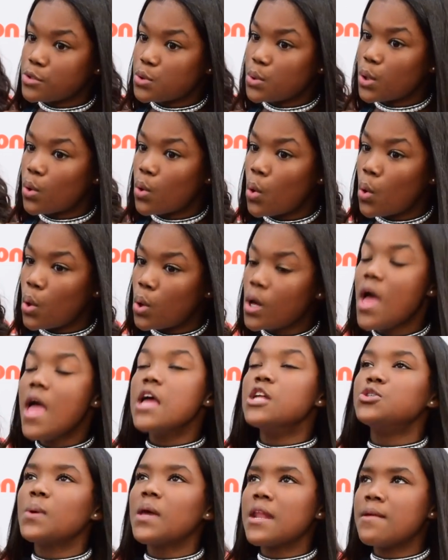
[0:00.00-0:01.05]
was really cool.
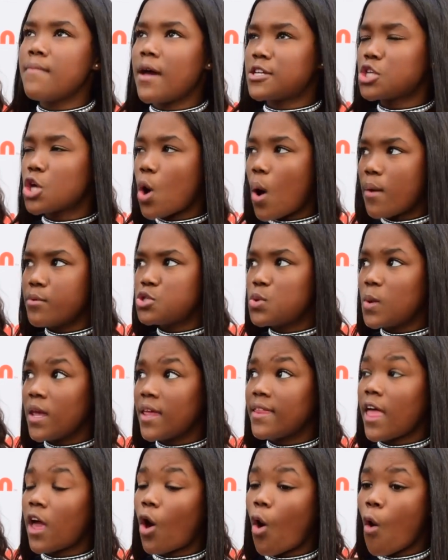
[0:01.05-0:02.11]
Doing it in Mexico, I was doing it
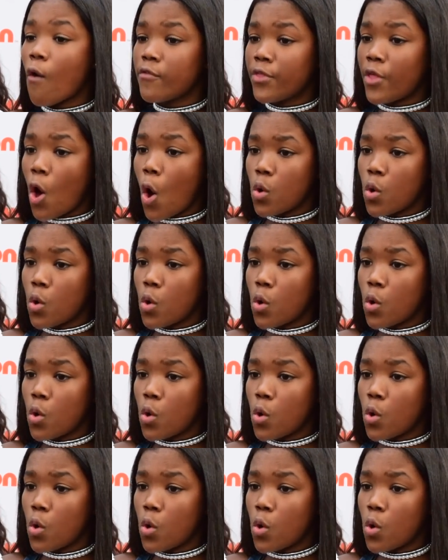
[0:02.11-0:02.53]
like over the